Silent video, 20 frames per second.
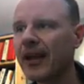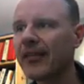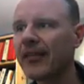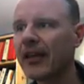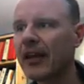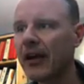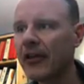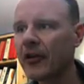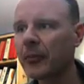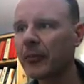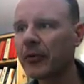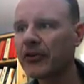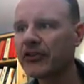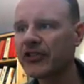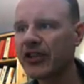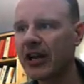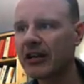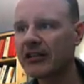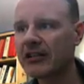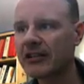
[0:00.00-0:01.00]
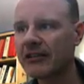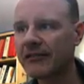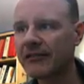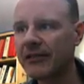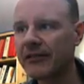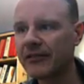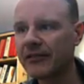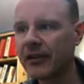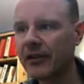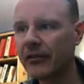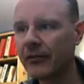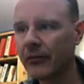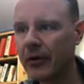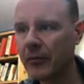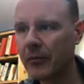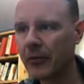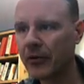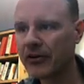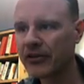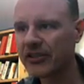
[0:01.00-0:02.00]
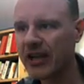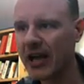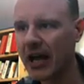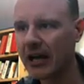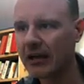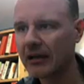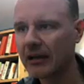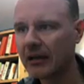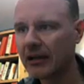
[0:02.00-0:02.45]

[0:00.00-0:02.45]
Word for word: The other percent is a 53%.